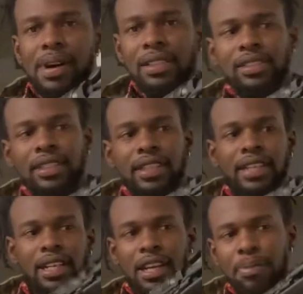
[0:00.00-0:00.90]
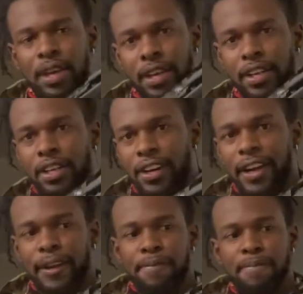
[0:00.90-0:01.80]
C clamp here,
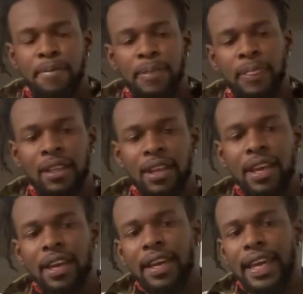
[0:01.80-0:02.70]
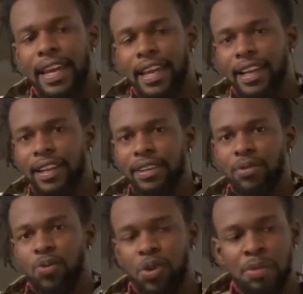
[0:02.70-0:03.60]
right?
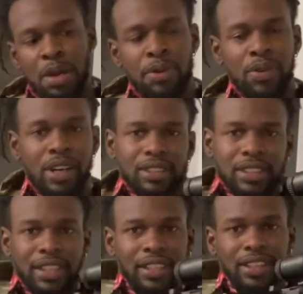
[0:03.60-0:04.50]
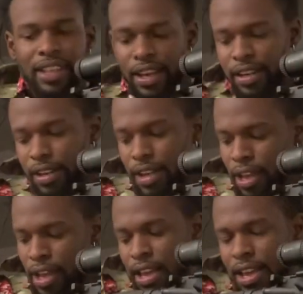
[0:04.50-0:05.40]
And remember when I was saying that
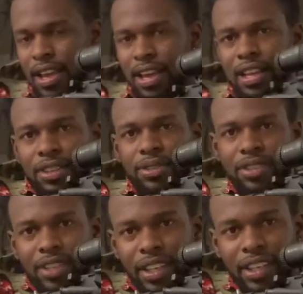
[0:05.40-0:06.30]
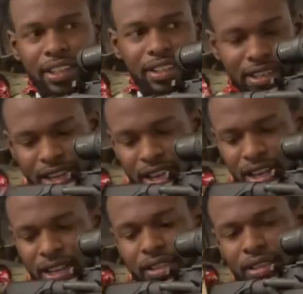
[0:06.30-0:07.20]
you dig
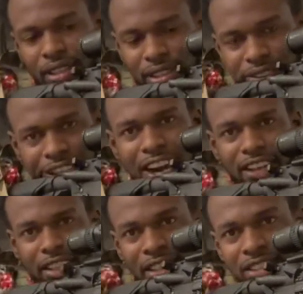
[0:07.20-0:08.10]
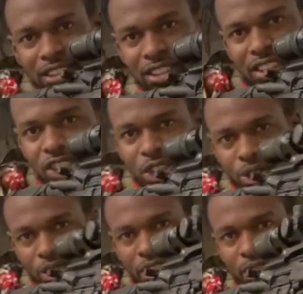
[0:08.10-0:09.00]
this stock into your
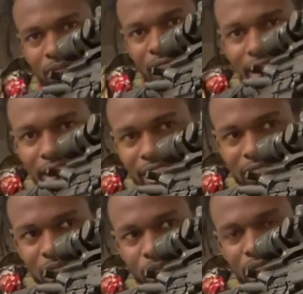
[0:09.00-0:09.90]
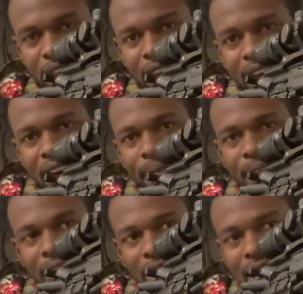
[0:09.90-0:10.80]
shoulder and you lean into it? I
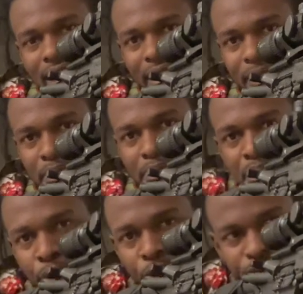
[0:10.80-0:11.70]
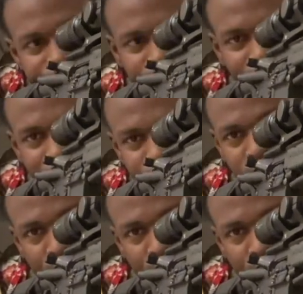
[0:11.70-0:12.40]
feel like I can pull this rifle in